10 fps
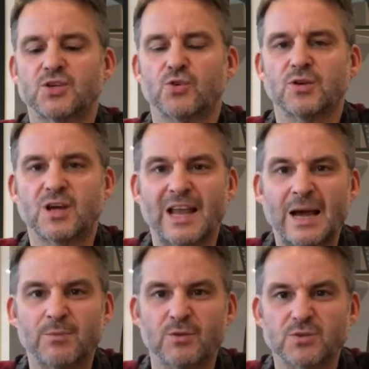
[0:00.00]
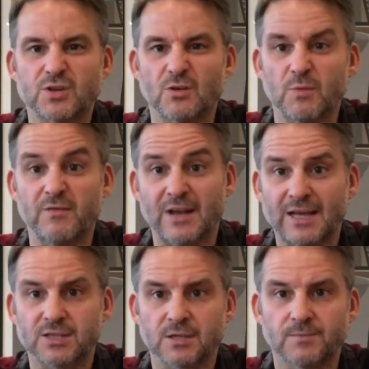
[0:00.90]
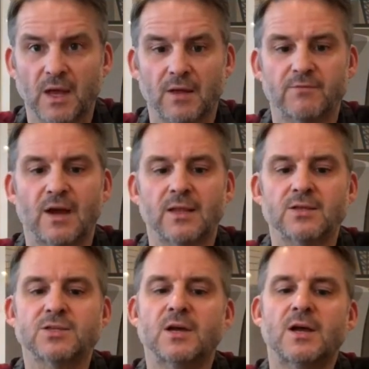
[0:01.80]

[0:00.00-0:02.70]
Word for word: joint collab that was done with NASA and Vans.